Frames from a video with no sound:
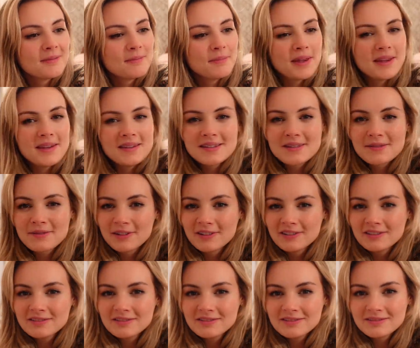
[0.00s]

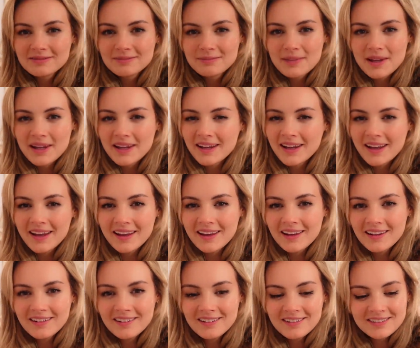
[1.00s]
peaceful being
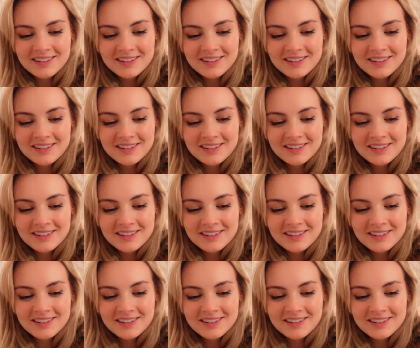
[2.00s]
here.